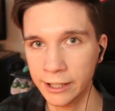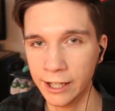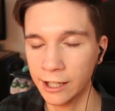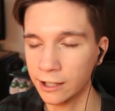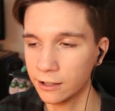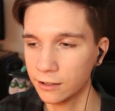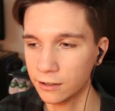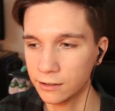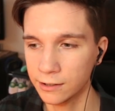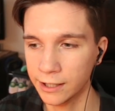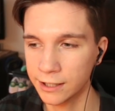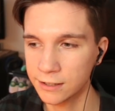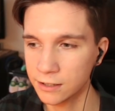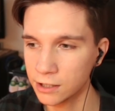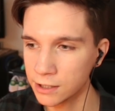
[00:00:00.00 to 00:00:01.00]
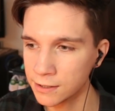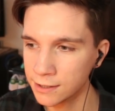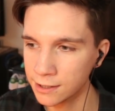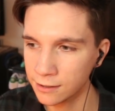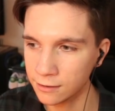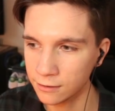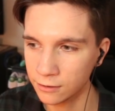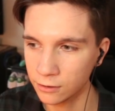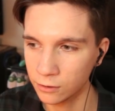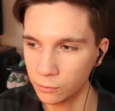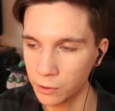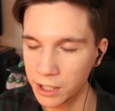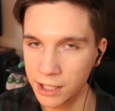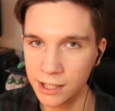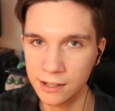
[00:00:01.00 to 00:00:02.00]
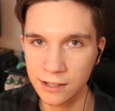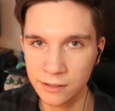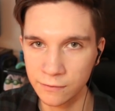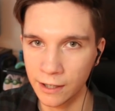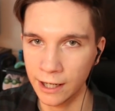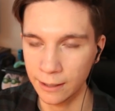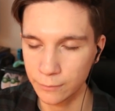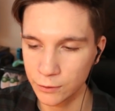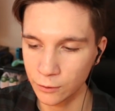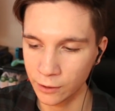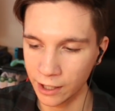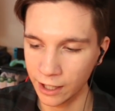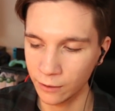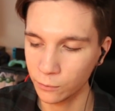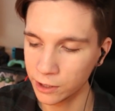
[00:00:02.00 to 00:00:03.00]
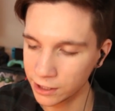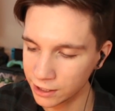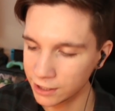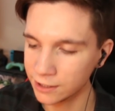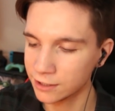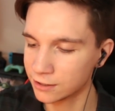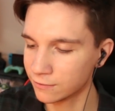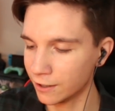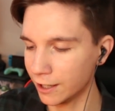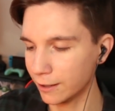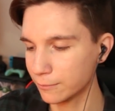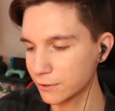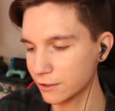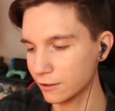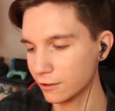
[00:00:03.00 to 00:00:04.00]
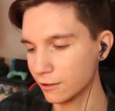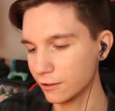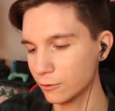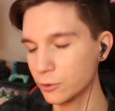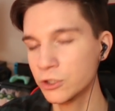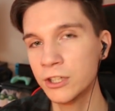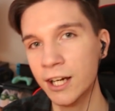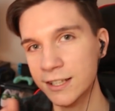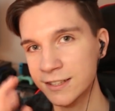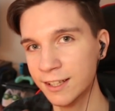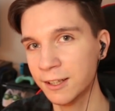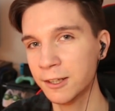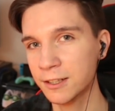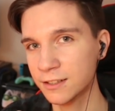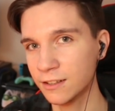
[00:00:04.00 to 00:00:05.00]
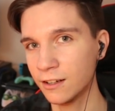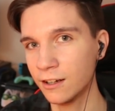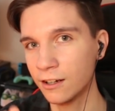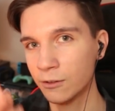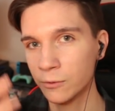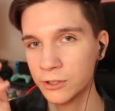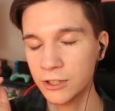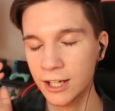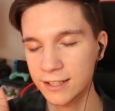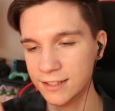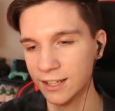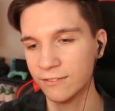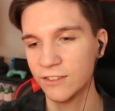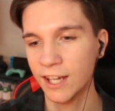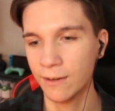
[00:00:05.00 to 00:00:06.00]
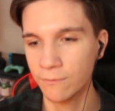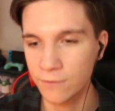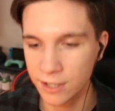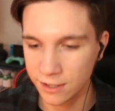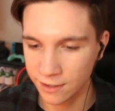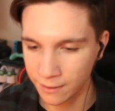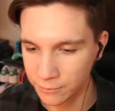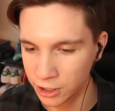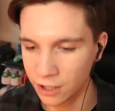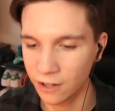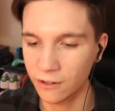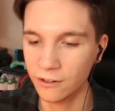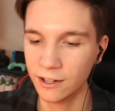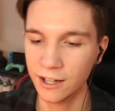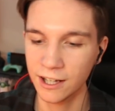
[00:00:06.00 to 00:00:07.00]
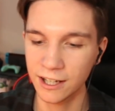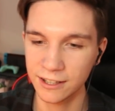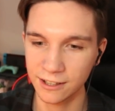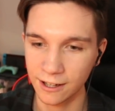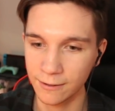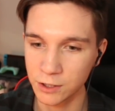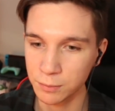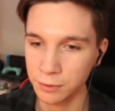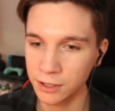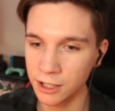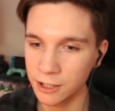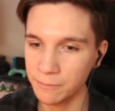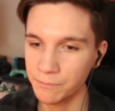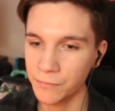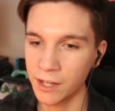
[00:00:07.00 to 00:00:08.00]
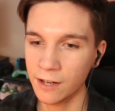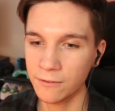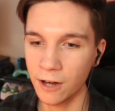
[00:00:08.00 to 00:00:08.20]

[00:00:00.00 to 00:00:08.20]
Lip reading: Hey, like seriously, we need these vibes, okay? We need these vibes. What'd you guys think of the song? What do you guys think of the MV? Let me know in the comments below.